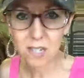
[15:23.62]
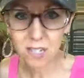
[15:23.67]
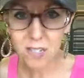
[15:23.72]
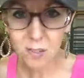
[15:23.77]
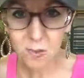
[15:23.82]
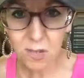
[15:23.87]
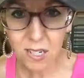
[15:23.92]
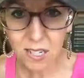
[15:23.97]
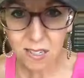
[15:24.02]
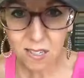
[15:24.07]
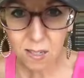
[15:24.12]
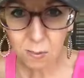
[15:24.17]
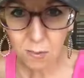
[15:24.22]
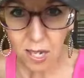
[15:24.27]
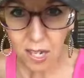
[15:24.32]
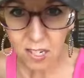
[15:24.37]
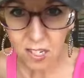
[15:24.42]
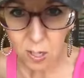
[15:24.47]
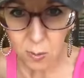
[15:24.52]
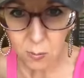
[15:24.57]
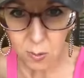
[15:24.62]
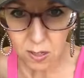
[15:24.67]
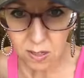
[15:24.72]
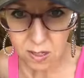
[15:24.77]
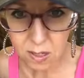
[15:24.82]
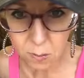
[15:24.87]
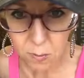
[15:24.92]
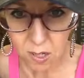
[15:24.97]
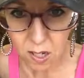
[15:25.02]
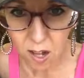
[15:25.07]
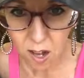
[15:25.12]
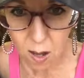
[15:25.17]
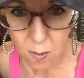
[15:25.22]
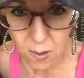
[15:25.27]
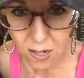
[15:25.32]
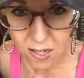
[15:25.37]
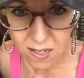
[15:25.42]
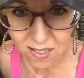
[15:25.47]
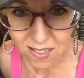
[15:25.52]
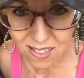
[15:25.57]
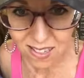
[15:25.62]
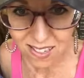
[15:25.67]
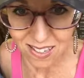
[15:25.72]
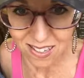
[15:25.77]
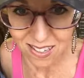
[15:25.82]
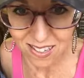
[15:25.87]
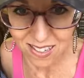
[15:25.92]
just catch up on some comments.